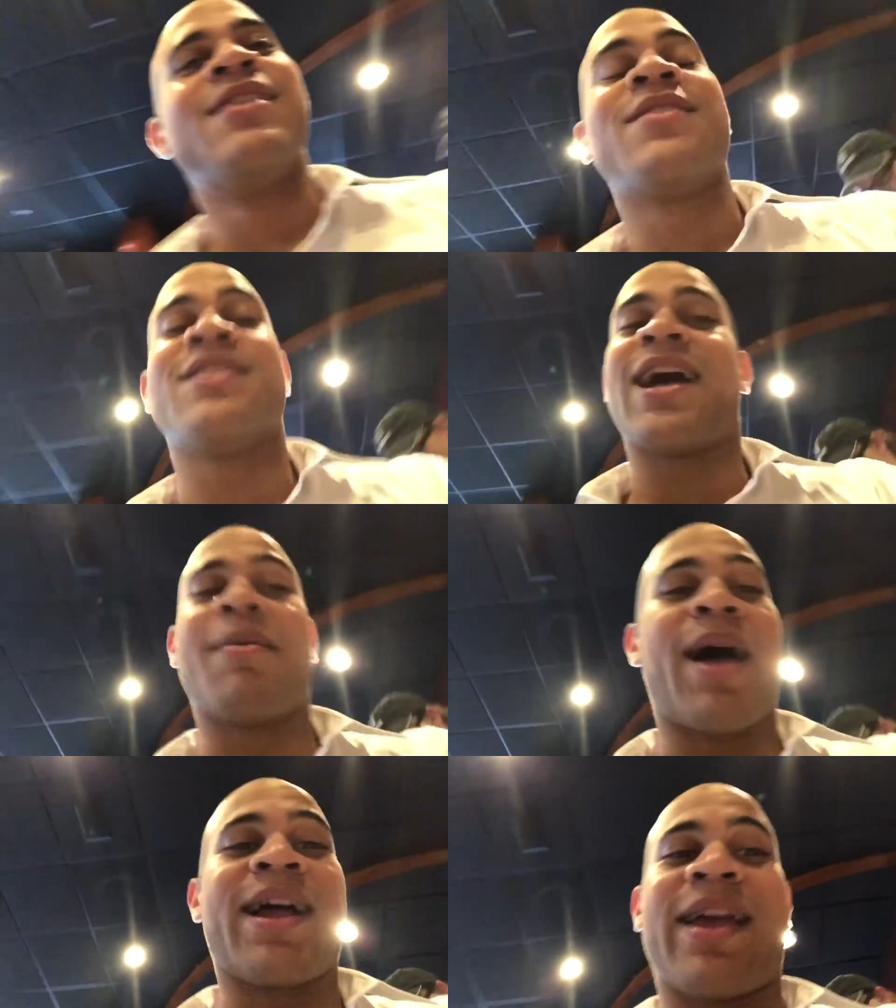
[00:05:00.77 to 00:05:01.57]
Cause
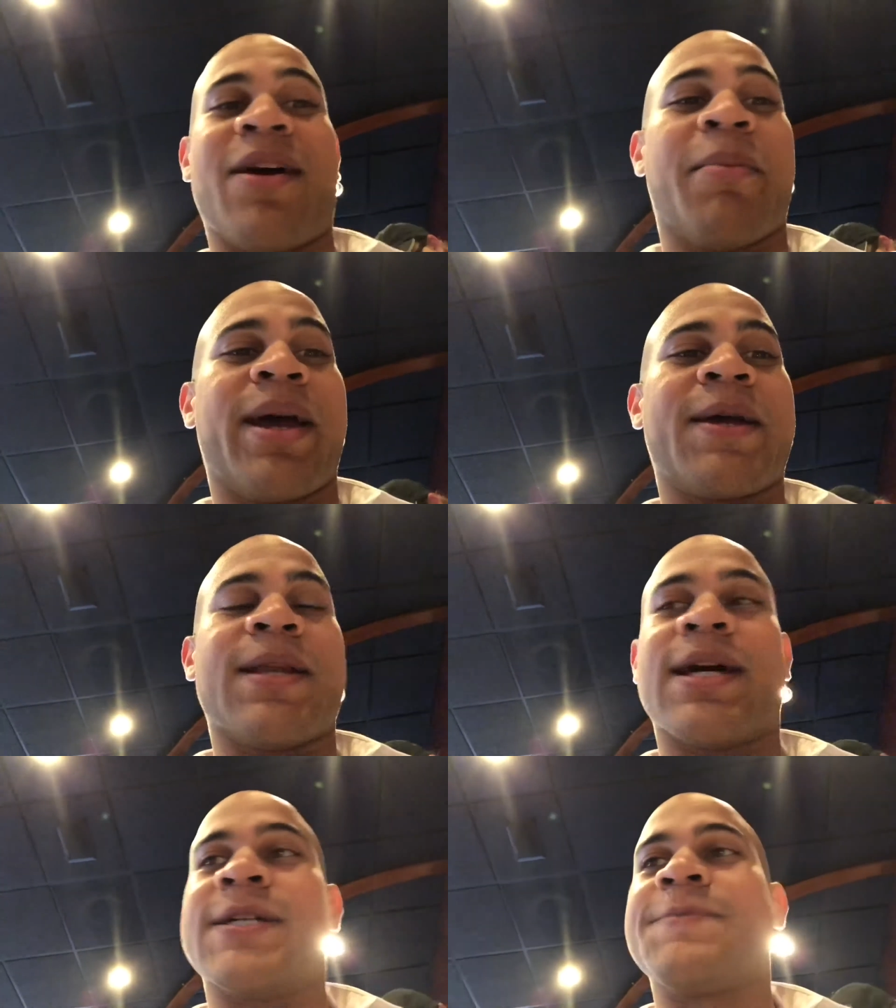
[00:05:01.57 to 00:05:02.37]
I, I ain't gonna make
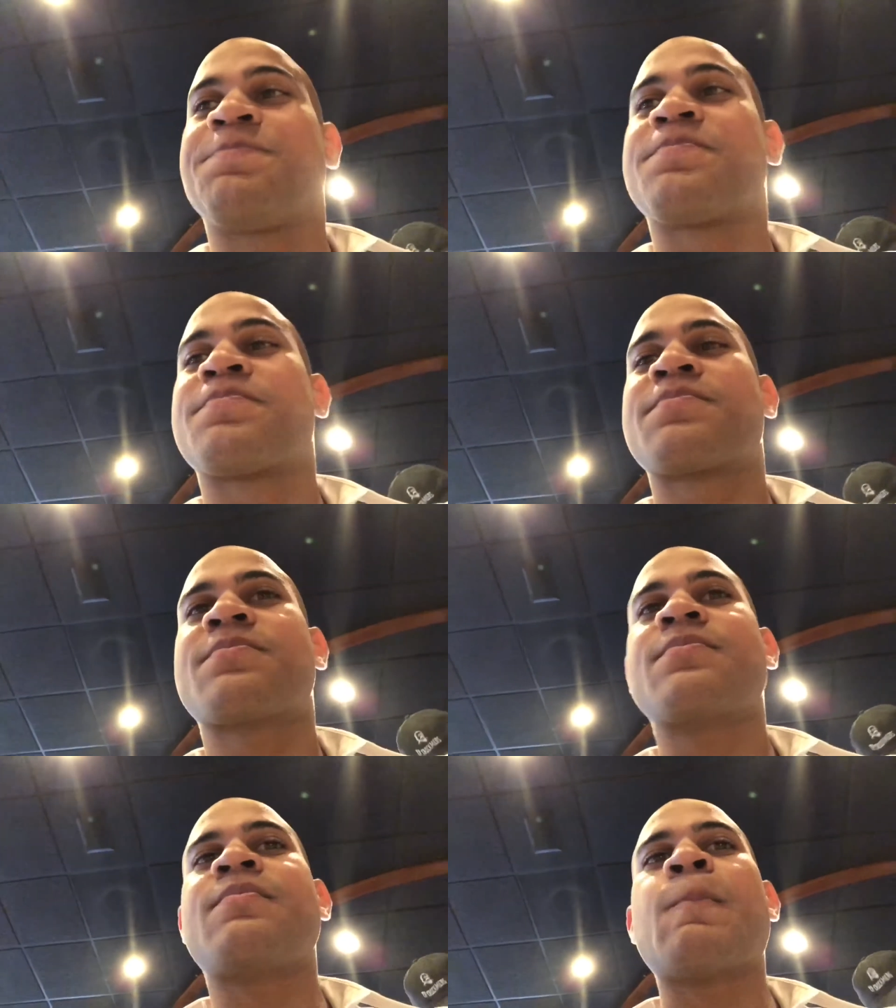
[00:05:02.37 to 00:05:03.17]
it. Like
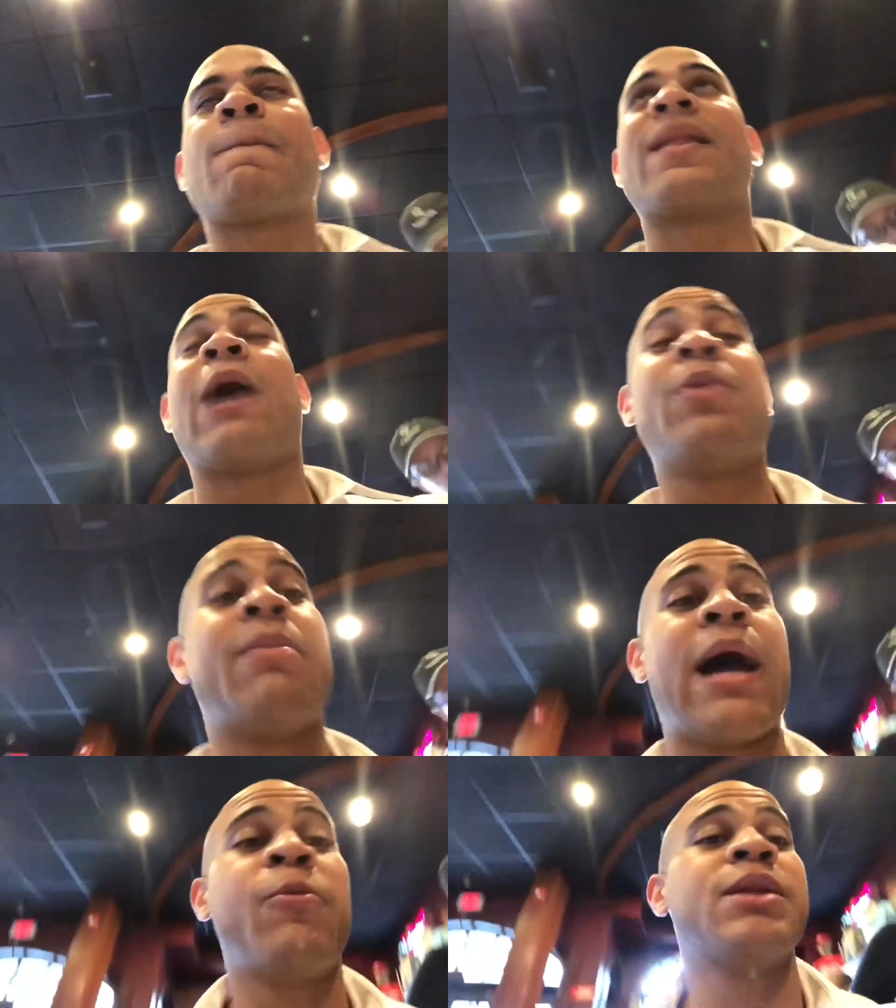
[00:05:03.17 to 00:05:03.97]
I went
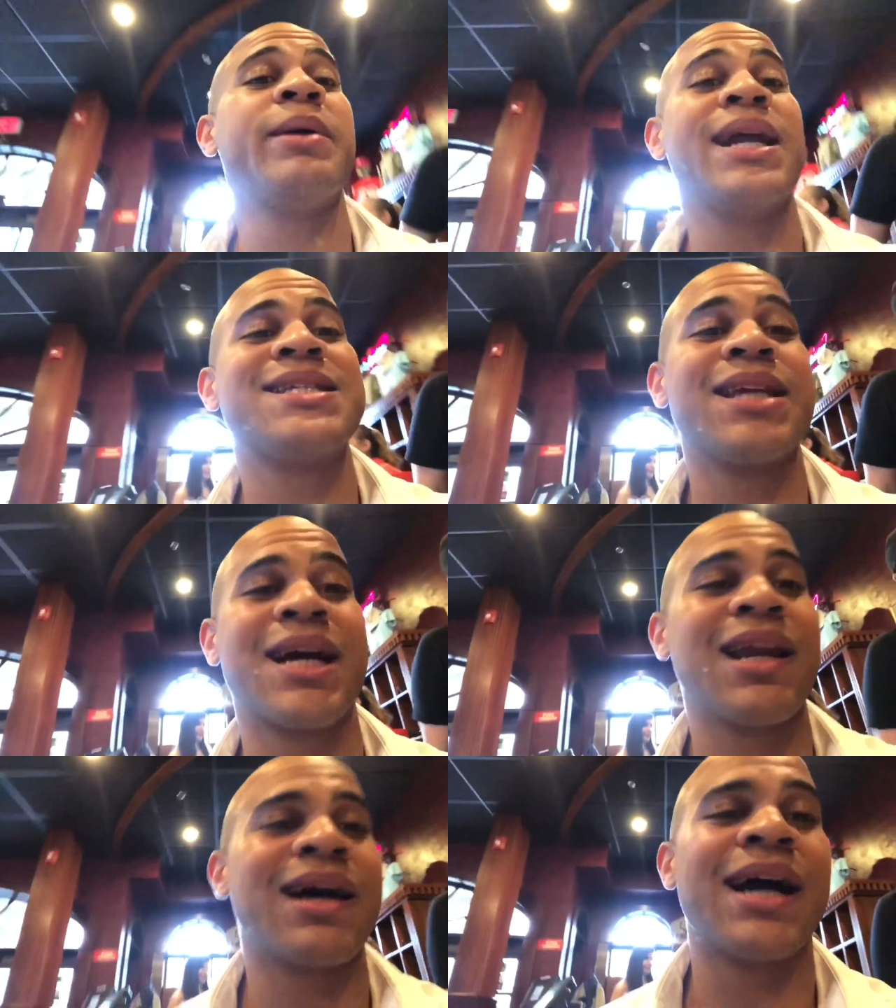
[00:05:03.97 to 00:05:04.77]
to, I went to bed at ten
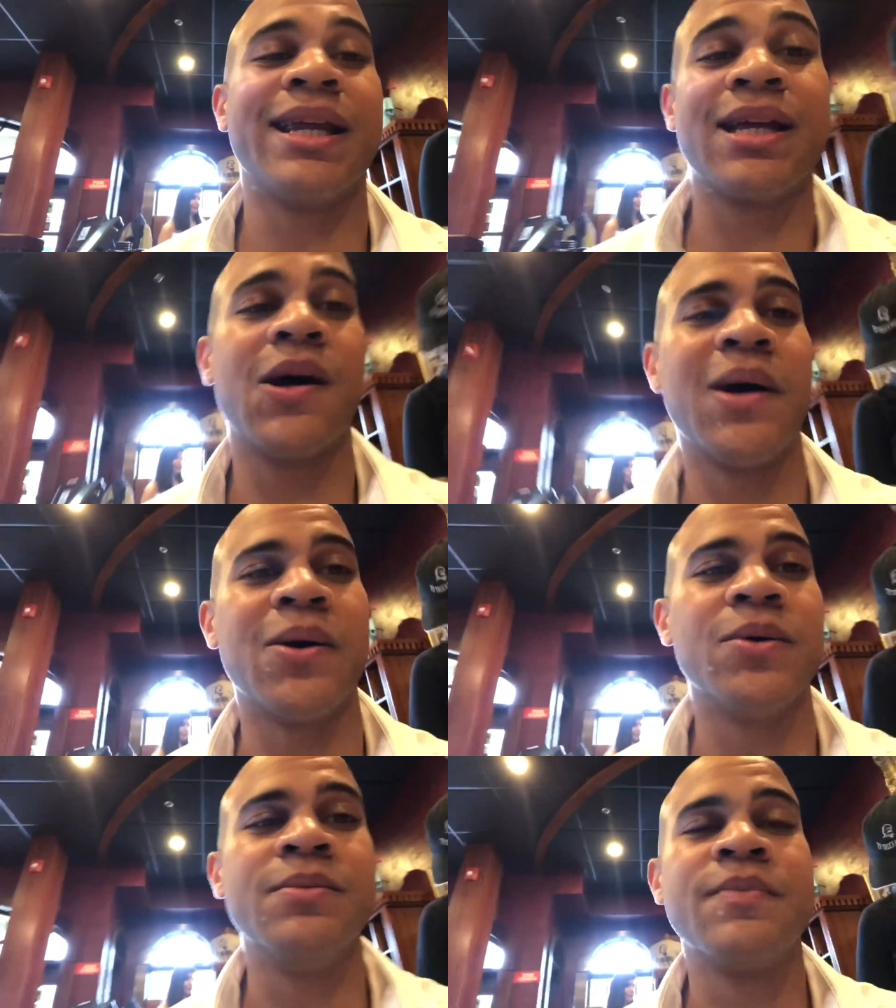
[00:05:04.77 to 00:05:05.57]
o'clock. I didn't go
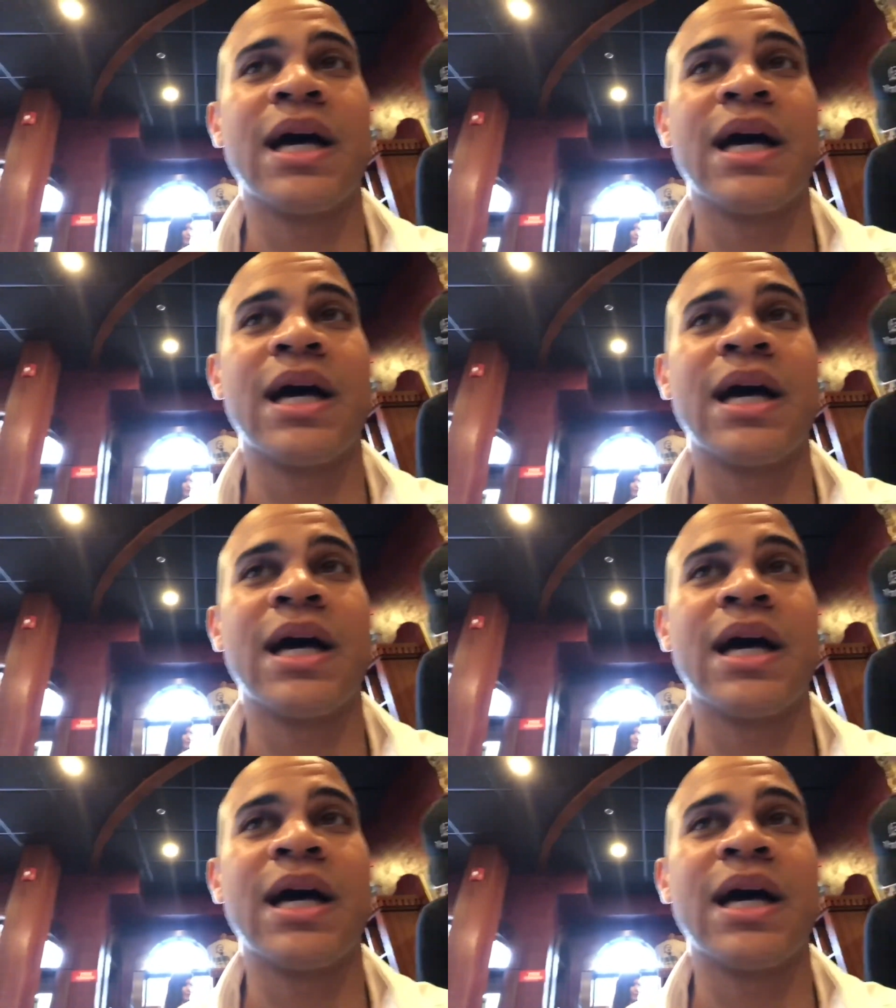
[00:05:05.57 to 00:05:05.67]
home.